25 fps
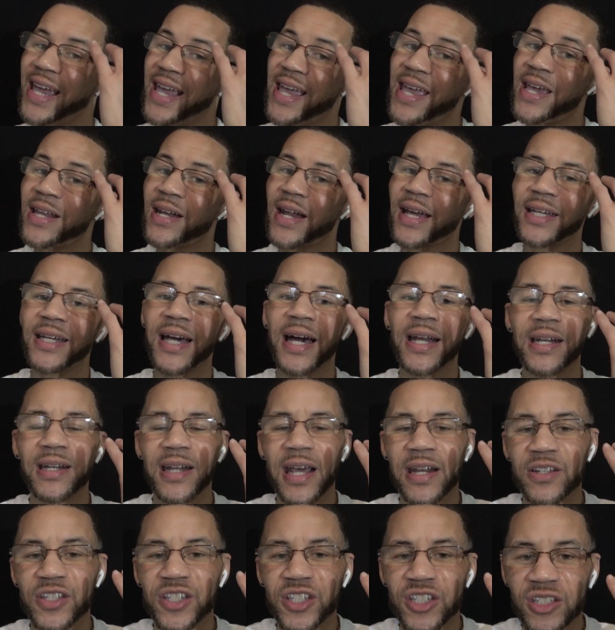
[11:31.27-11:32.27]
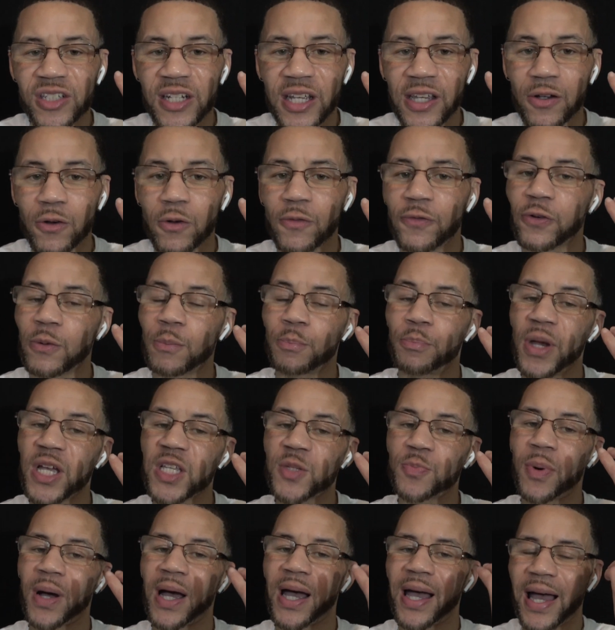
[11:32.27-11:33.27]
and I got it at a steal from
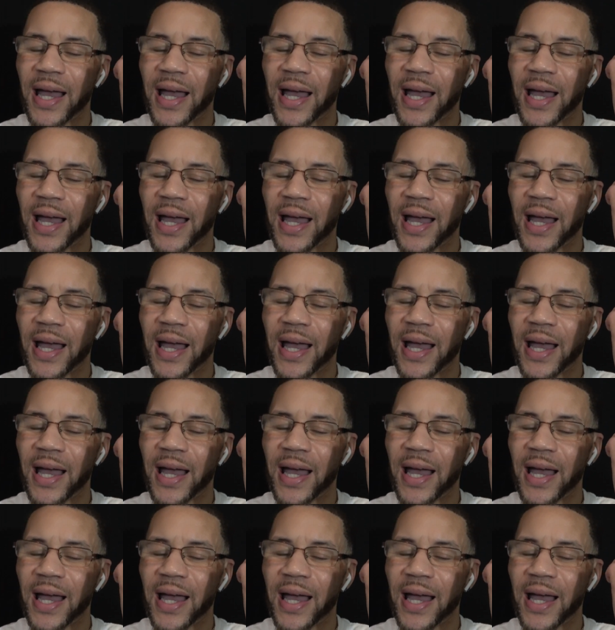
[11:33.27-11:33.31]
Best Buy.